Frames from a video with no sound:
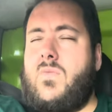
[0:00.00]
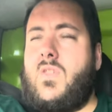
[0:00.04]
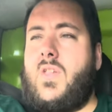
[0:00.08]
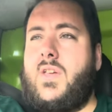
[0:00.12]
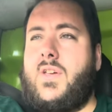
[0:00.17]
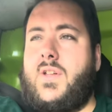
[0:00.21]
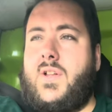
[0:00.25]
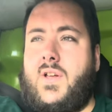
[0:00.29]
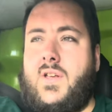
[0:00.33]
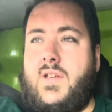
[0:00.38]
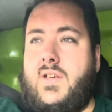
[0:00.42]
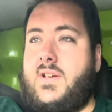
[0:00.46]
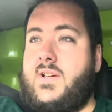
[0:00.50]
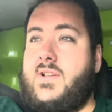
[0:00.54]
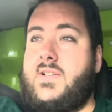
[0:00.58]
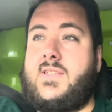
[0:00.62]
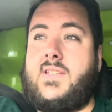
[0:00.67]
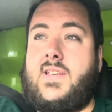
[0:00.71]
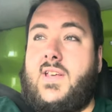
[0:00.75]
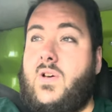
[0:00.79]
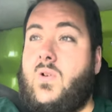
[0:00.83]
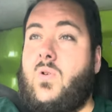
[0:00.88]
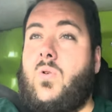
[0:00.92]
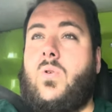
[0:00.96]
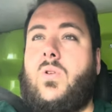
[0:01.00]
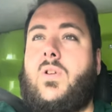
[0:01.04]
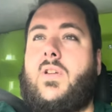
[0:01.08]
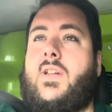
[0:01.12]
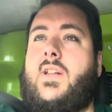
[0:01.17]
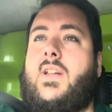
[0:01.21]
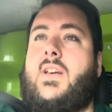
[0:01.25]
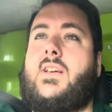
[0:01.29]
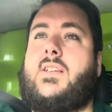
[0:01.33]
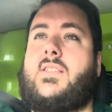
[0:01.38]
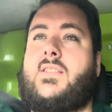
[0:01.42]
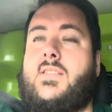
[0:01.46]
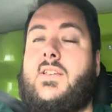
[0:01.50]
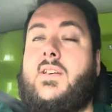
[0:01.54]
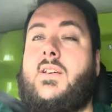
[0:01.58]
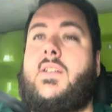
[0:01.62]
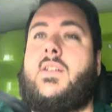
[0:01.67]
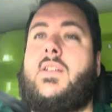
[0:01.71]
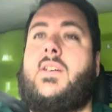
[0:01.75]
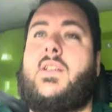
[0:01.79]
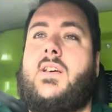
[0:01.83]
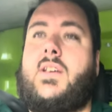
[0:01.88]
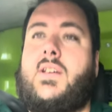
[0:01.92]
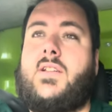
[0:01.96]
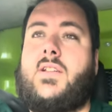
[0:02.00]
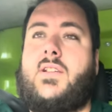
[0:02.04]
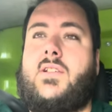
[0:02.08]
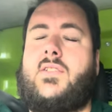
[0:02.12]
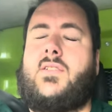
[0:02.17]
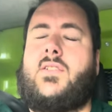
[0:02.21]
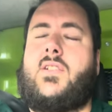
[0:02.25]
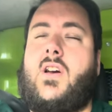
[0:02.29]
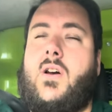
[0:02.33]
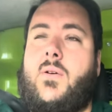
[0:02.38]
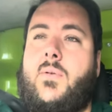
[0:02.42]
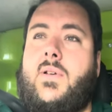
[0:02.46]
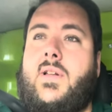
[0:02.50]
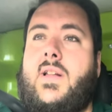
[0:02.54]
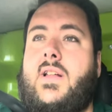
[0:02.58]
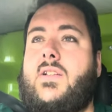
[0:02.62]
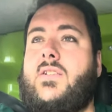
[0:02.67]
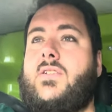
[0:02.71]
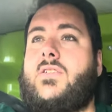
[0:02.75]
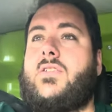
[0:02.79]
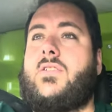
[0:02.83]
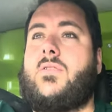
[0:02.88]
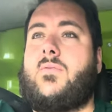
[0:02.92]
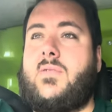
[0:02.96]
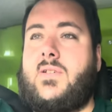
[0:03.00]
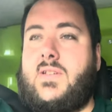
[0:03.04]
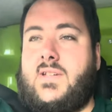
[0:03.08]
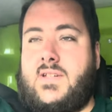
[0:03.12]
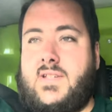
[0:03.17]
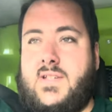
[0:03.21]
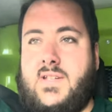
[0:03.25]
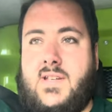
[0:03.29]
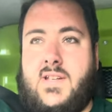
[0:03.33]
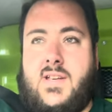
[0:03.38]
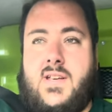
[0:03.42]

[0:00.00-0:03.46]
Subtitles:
You know, you can see all of this that's going into it.